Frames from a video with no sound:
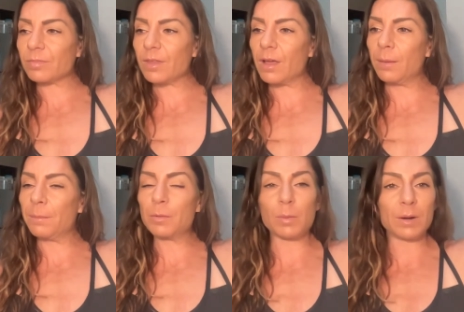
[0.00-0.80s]
Um,
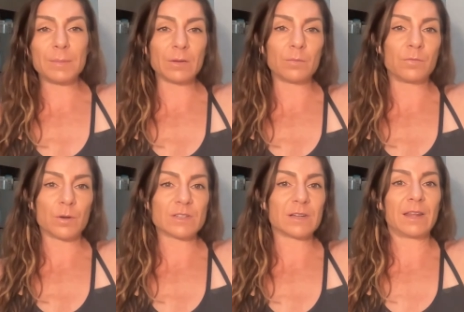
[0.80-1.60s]
but we want to be able to
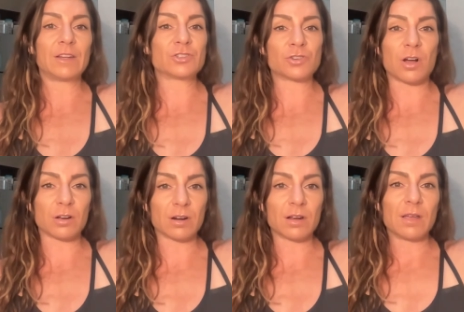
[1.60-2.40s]
focus on getting
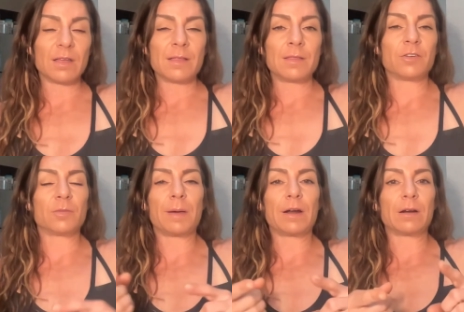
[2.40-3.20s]
stronger. There's
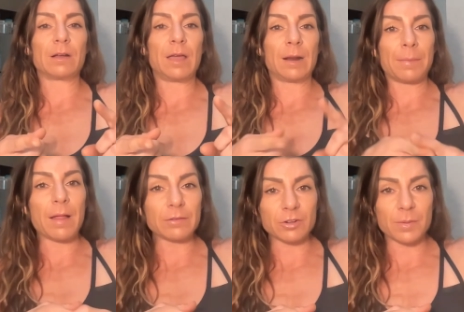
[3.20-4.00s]
a better
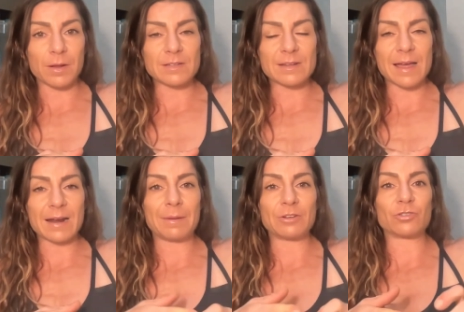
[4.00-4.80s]
anabolic response to
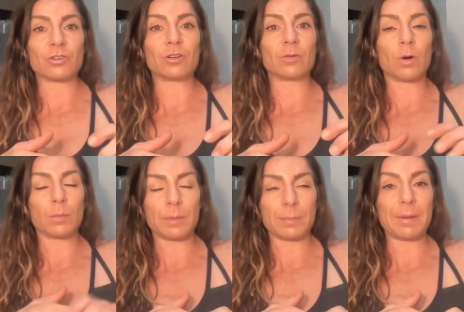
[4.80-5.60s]
that, a better,
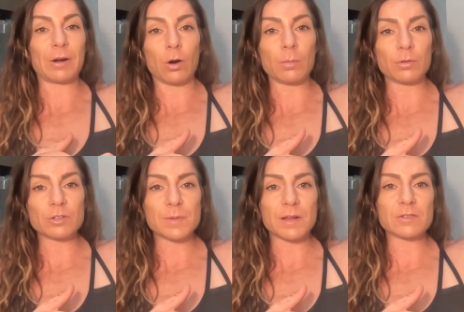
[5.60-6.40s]
a better hormone
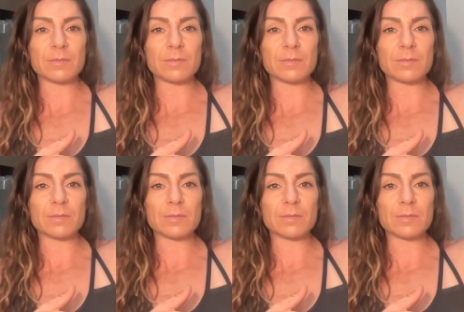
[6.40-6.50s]
response from